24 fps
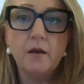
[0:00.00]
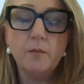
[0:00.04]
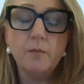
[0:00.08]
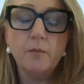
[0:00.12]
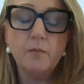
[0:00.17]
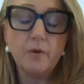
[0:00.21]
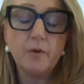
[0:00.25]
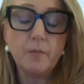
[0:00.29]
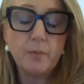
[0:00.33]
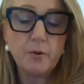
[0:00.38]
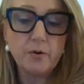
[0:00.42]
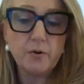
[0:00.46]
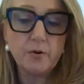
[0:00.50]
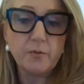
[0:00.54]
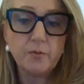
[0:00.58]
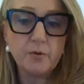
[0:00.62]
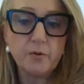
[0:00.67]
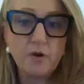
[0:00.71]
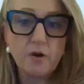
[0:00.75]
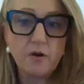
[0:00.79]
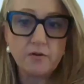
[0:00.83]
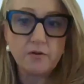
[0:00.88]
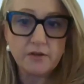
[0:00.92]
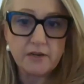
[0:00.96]
reportable
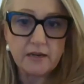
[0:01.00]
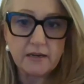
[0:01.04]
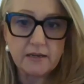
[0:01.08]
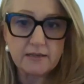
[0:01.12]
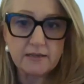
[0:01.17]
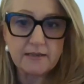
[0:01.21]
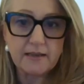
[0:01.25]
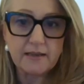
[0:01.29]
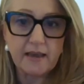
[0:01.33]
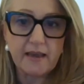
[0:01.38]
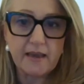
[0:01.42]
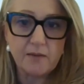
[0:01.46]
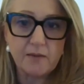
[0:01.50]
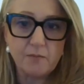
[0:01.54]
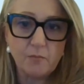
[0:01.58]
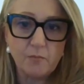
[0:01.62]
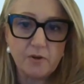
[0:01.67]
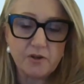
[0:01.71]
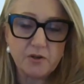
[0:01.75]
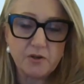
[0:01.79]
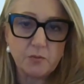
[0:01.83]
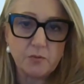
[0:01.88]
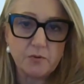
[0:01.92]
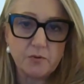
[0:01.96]
conduct scheme,
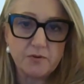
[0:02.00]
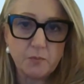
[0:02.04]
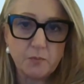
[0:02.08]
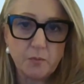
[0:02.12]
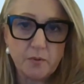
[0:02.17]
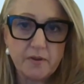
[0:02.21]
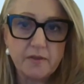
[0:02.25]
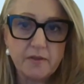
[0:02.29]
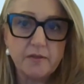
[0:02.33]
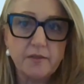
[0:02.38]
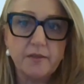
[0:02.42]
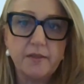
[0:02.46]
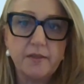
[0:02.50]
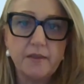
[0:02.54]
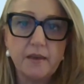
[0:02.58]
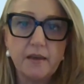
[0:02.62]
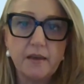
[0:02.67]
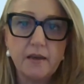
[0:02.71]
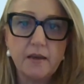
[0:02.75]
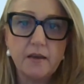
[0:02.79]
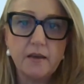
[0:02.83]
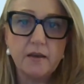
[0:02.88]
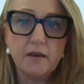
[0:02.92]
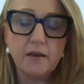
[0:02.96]
which was with
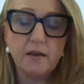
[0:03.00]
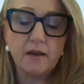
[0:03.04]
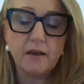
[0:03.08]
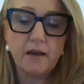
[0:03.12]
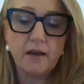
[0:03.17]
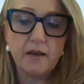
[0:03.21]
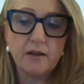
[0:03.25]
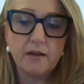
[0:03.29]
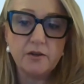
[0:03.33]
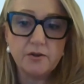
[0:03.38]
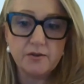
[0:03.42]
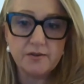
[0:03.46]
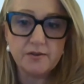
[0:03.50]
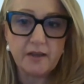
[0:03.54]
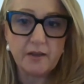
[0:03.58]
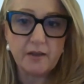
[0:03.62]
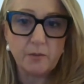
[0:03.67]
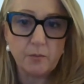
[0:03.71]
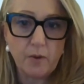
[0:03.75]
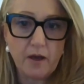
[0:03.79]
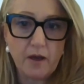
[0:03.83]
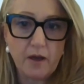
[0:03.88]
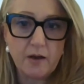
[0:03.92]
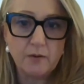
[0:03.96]
the New
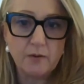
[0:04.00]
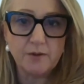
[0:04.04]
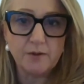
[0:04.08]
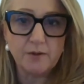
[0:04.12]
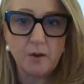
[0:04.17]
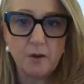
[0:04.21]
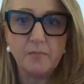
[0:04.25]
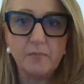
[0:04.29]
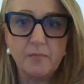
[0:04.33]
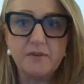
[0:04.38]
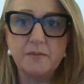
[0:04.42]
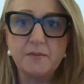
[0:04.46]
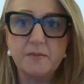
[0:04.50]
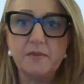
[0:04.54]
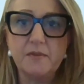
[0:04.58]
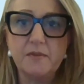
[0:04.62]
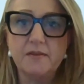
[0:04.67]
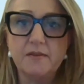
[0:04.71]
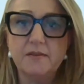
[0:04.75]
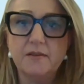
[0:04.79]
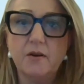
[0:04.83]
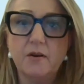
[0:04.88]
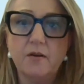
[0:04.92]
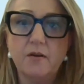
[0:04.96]
South Wales
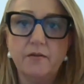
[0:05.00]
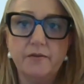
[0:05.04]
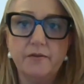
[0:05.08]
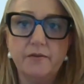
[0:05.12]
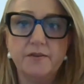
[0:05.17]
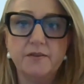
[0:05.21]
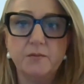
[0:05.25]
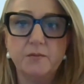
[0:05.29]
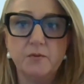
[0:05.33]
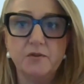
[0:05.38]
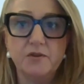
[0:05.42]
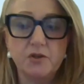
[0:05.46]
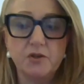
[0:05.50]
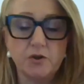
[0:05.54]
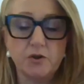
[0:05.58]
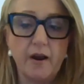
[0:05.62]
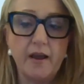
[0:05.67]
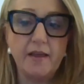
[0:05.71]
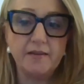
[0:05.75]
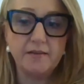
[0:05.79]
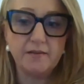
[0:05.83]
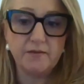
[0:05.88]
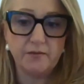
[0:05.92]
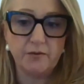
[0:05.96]
Ombudsman's Office, was
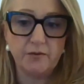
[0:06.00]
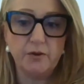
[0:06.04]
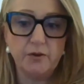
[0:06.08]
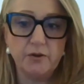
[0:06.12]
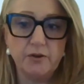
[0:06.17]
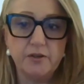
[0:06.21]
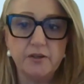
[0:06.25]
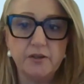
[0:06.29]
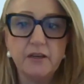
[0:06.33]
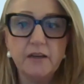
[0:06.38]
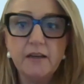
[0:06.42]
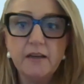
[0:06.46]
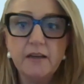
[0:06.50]
transferred